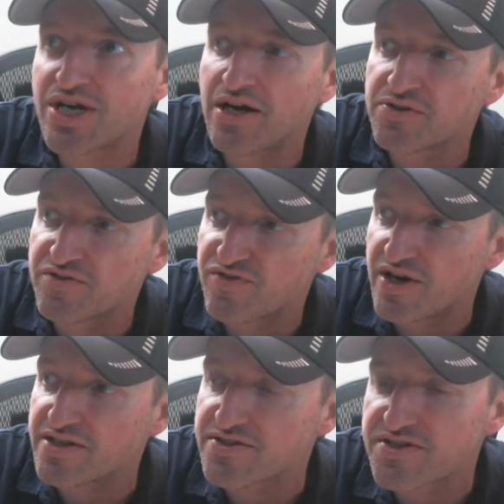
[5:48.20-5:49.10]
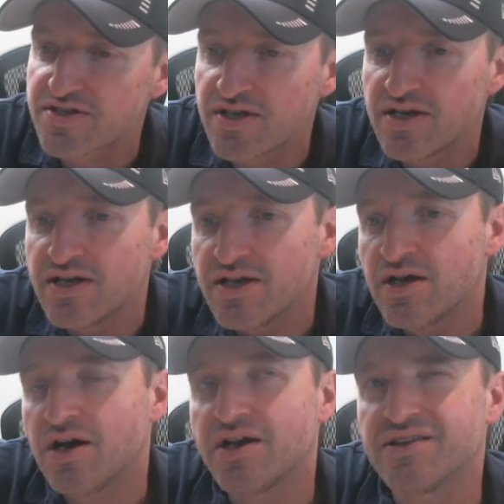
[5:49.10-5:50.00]
childhood friends
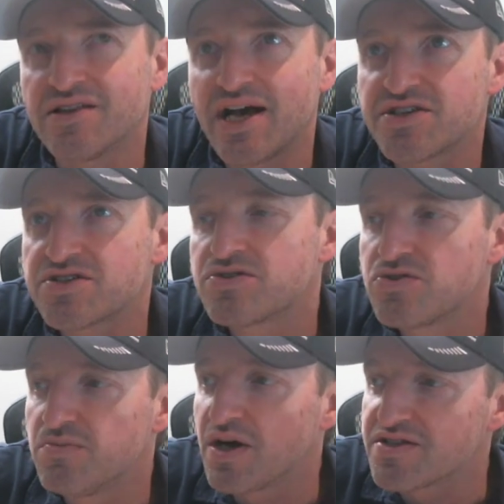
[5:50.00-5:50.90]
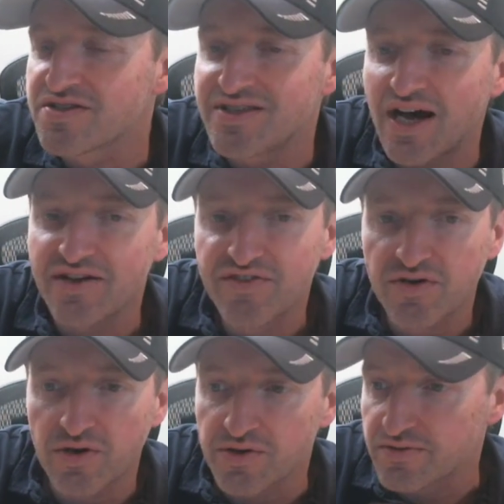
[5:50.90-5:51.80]
in the last two months die of
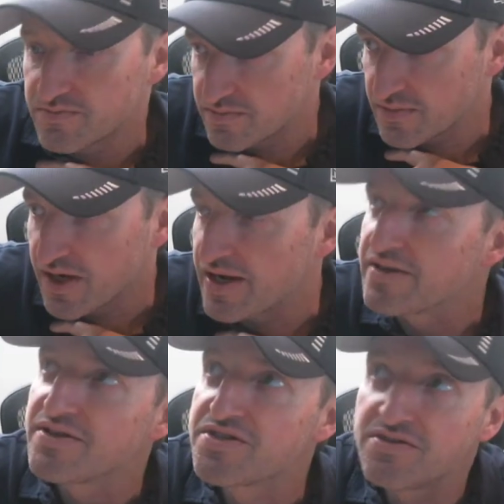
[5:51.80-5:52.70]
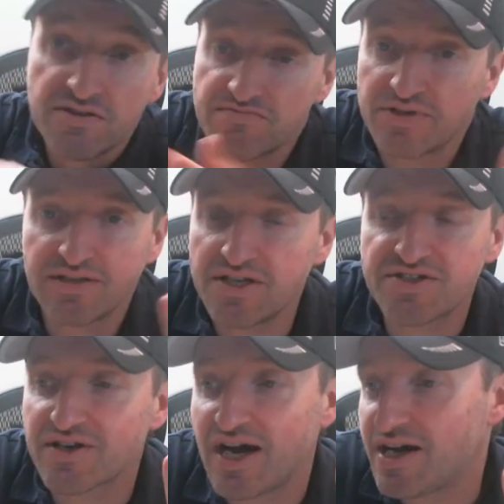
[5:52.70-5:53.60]
corona, okay? These, these,
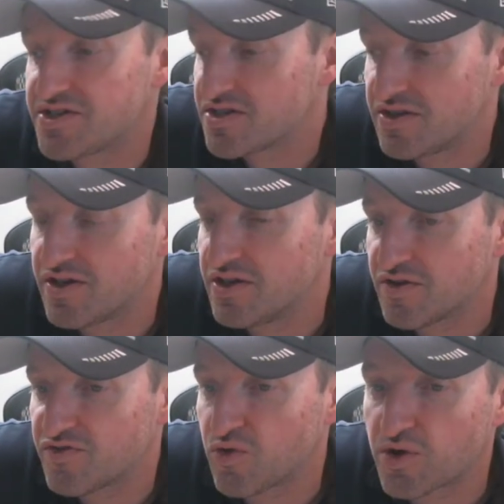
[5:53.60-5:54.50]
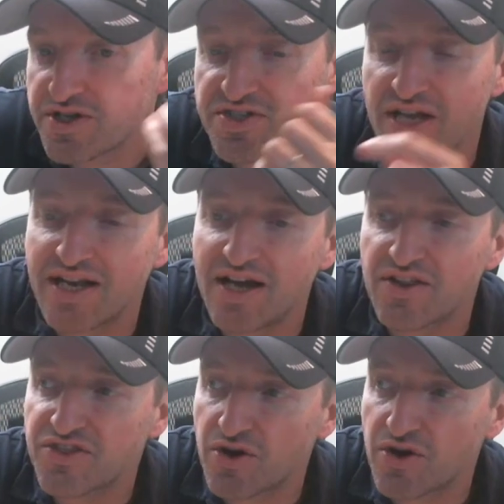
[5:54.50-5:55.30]
these are guys in, in their forties, and I had a